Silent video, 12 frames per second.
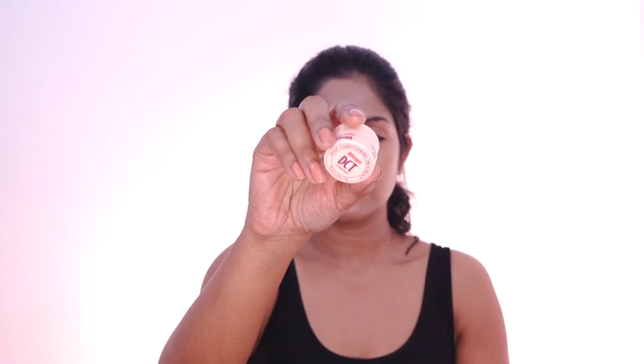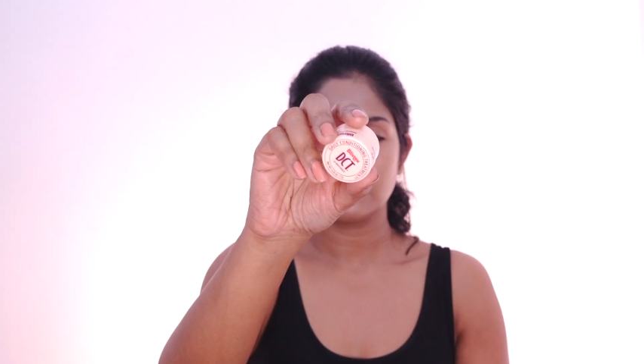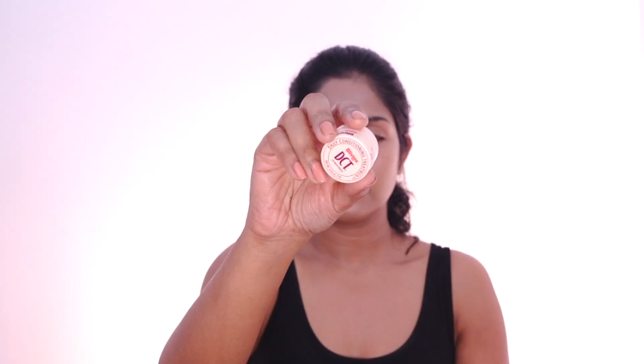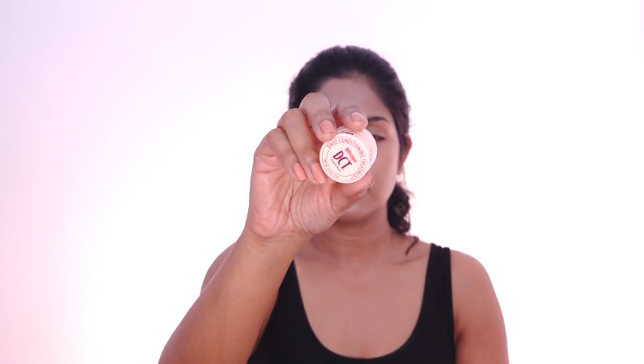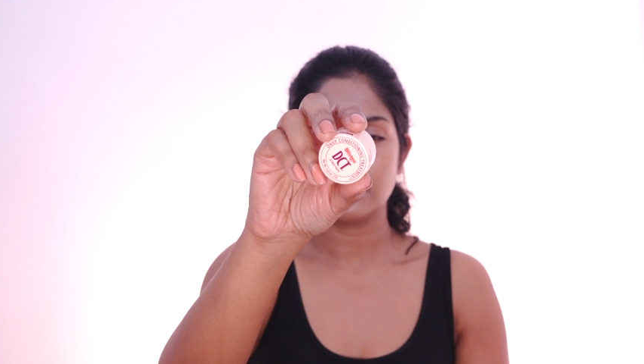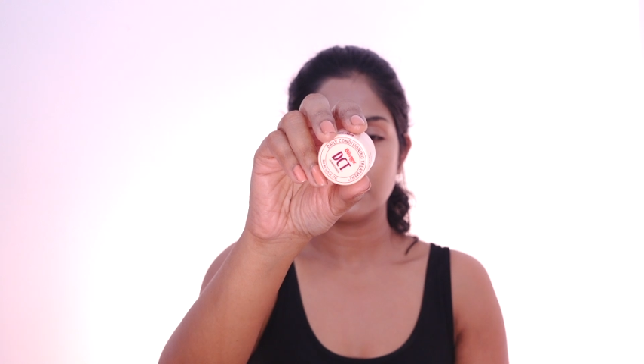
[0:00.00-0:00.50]

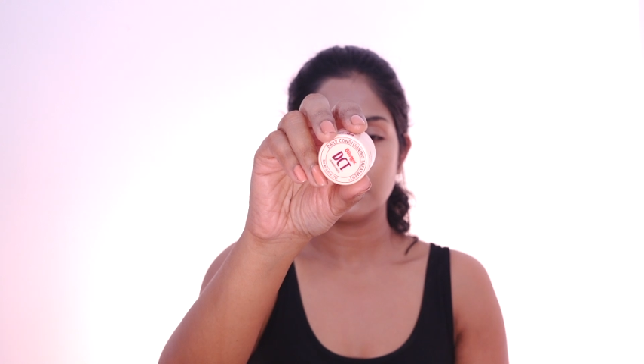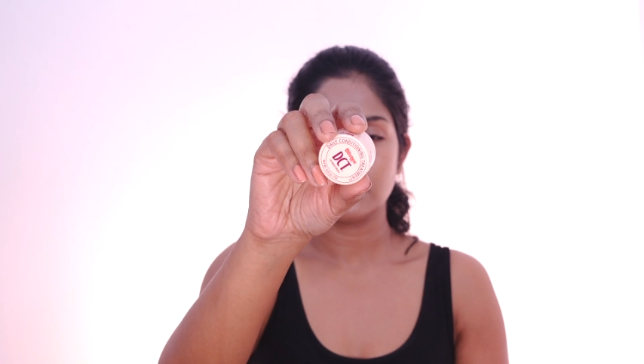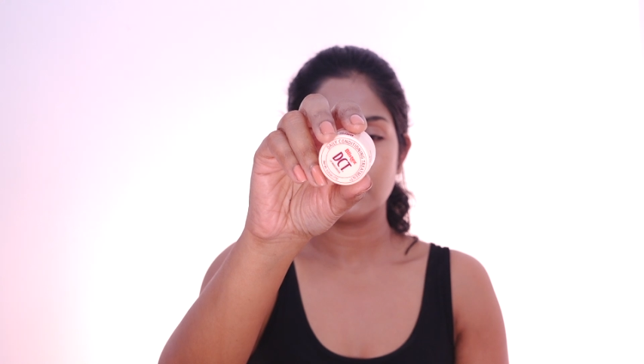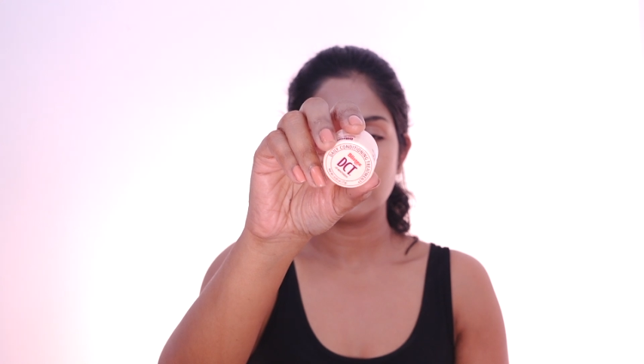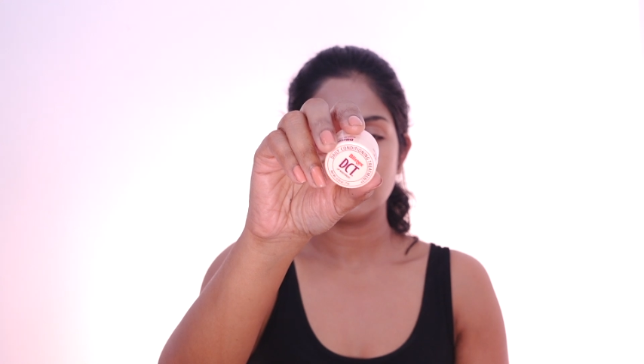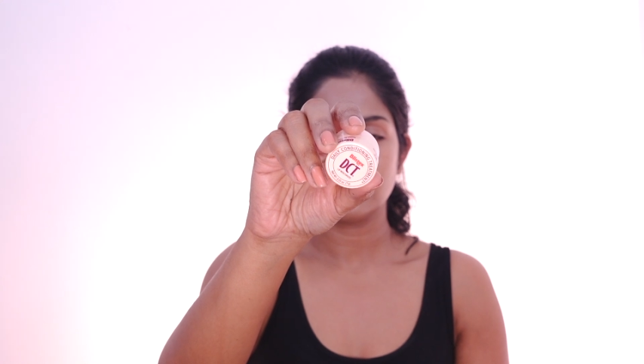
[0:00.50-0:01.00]
Not
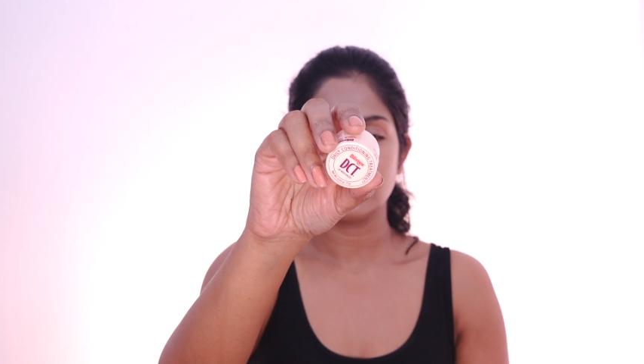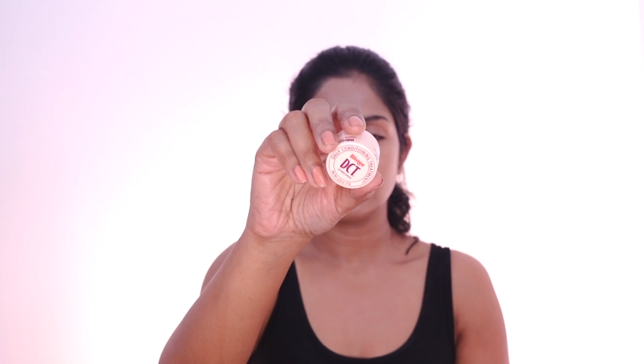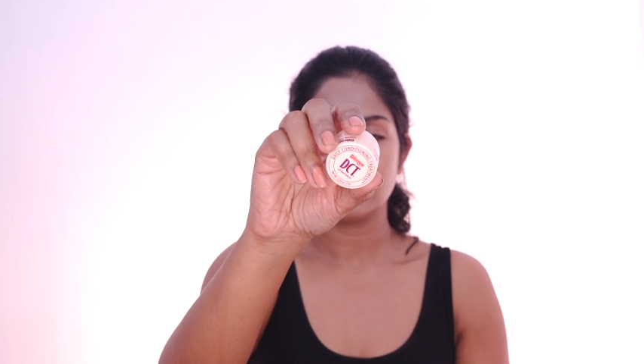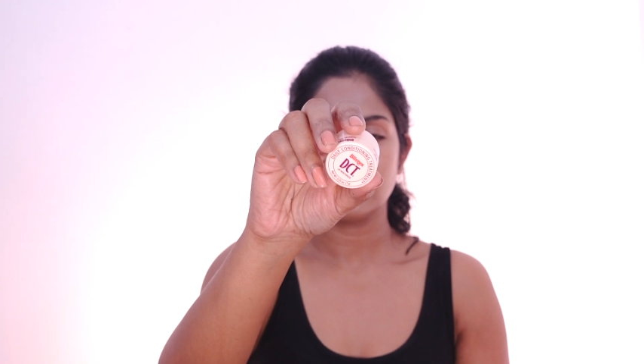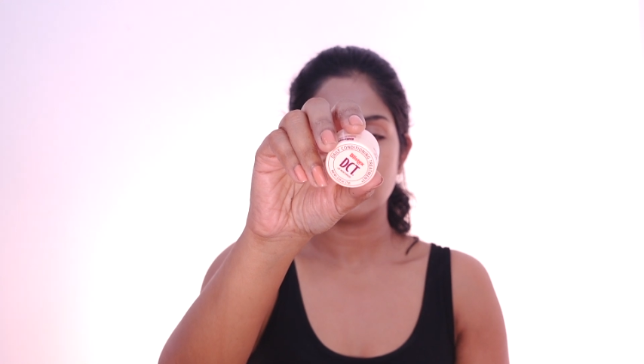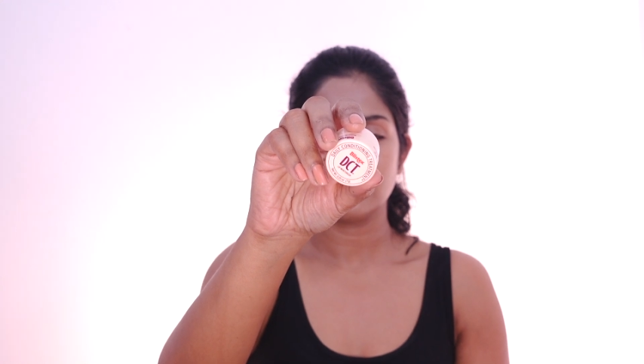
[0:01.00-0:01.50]
forgetting the
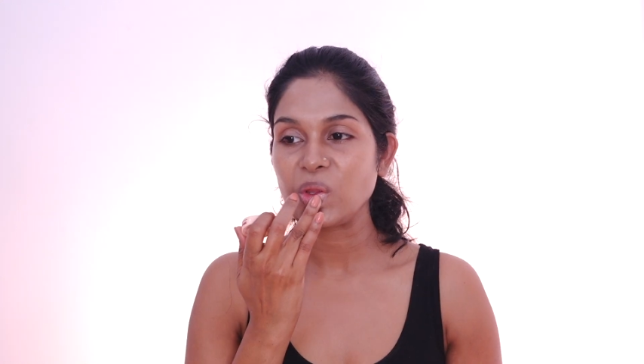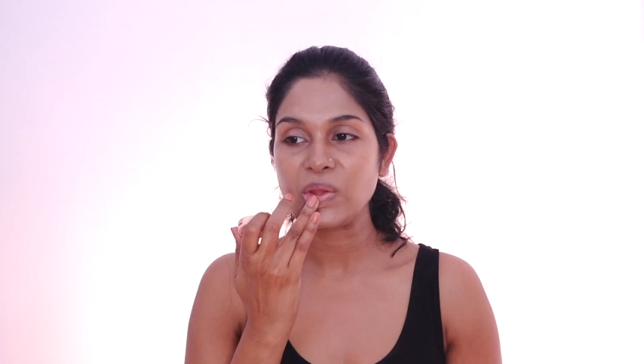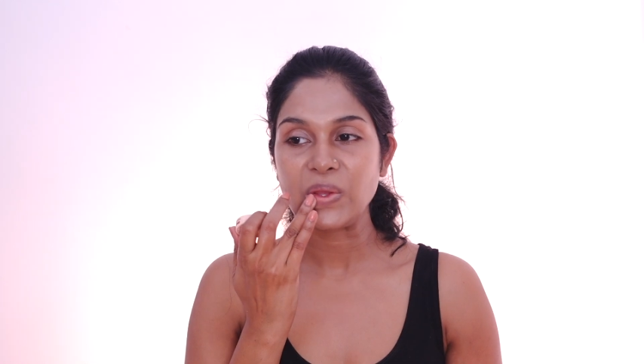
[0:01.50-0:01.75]
lips and making